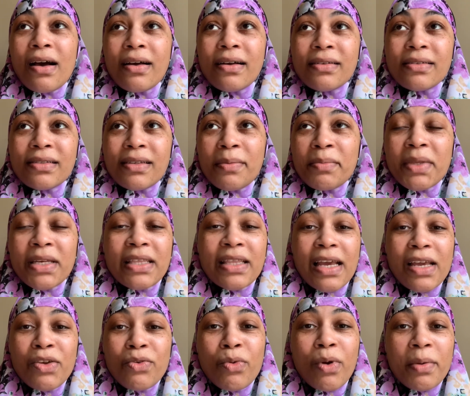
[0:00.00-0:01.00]
something
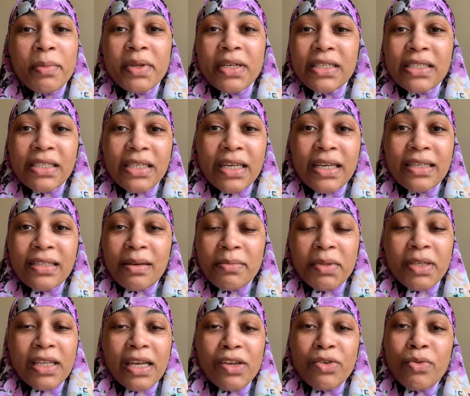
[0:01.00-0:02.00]
that you want me to see,
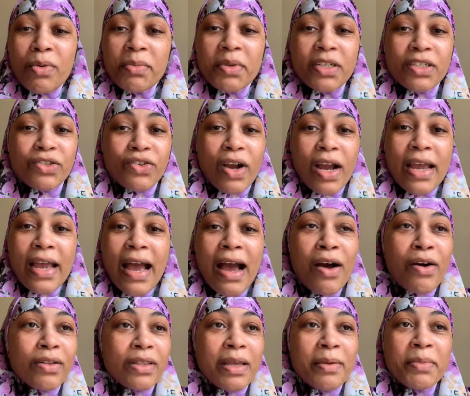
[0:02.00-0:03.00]
something that you want me to try
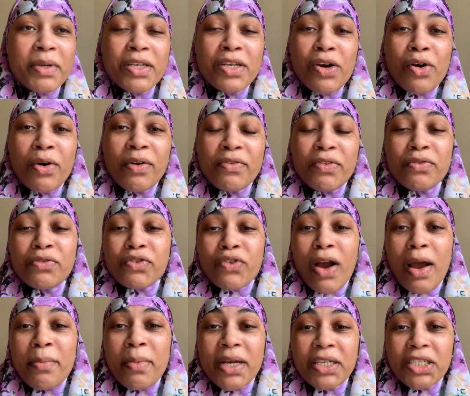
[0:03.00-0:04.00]
out. Let me know if you
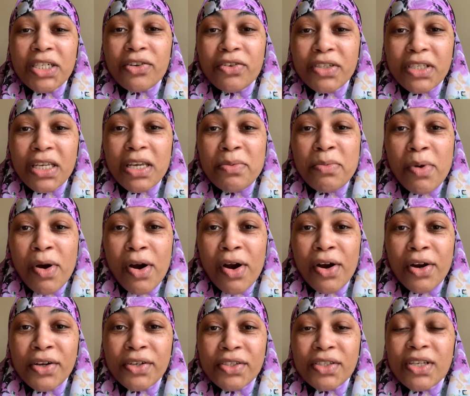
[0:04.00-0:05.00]
tried Bashira's
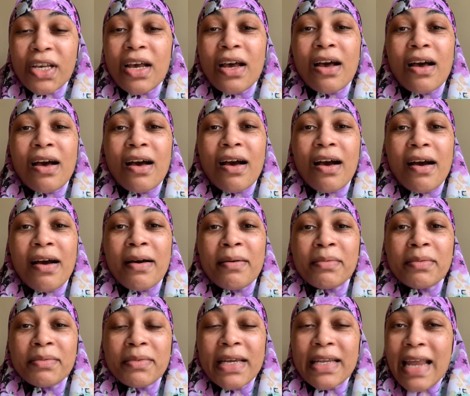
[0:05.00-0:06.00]
Khimars
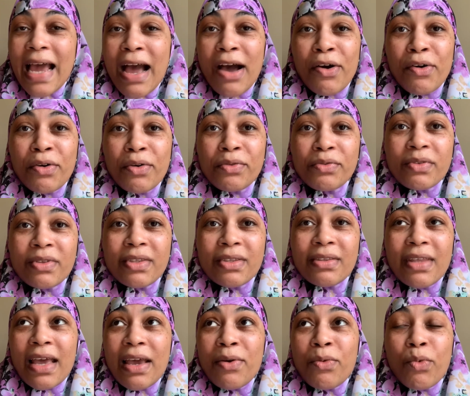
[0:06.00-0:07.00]
and how
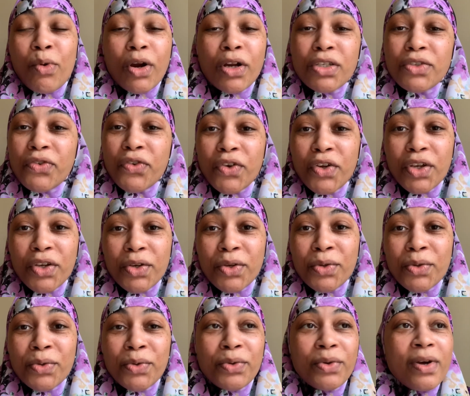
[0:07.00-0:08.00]
they worked for
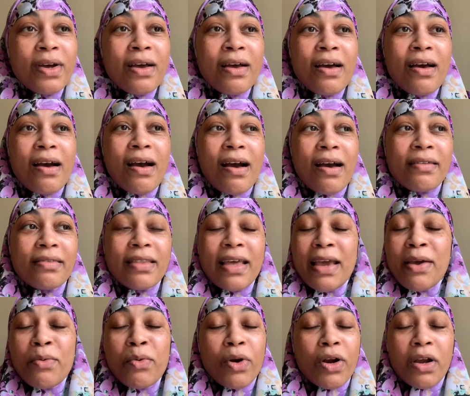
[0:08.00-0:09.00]
you.
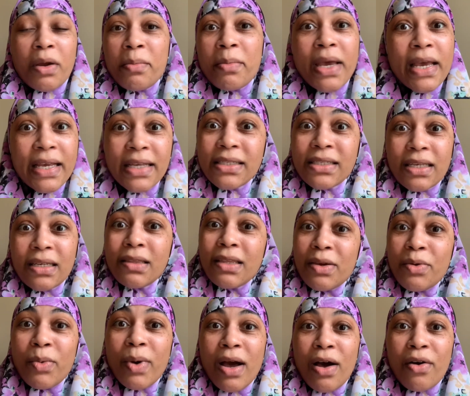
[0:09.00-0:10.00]
They work amazingly
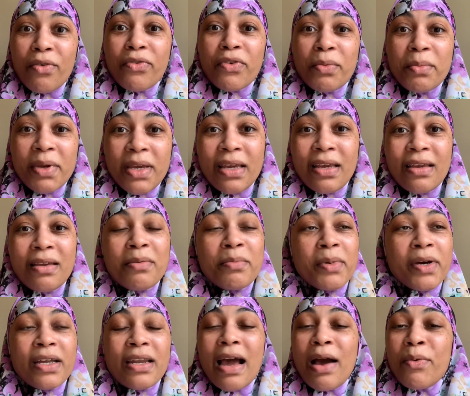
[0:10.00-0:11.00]
well for me,
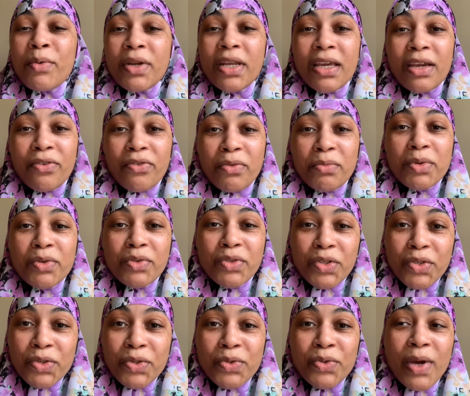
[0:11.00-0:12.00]
but I want to hear from you
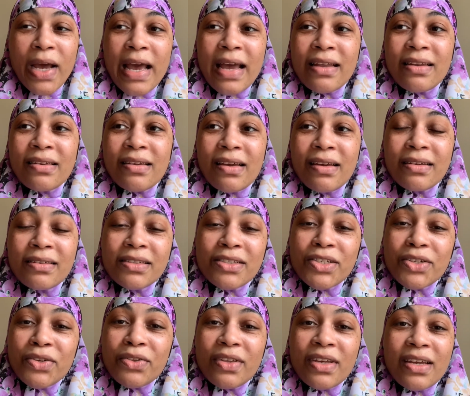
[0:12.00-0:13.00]
too. And
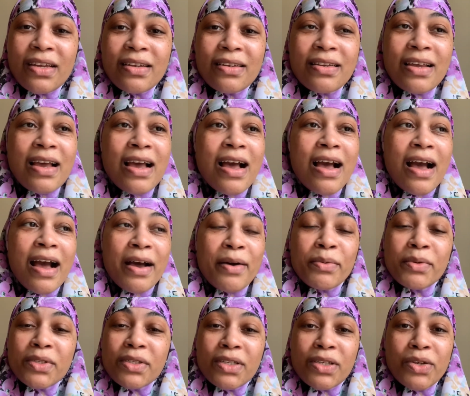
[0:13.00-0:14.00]
until then, I
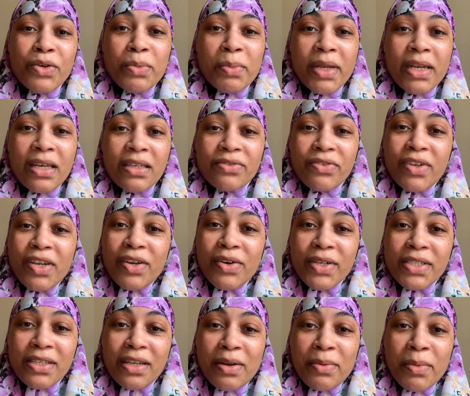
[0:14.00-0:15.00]
will see you in my next video.
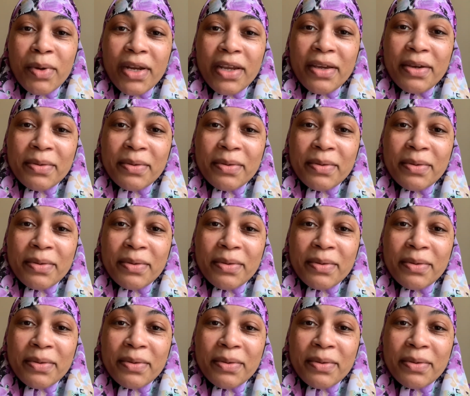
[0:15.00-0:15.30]
As-Salaamu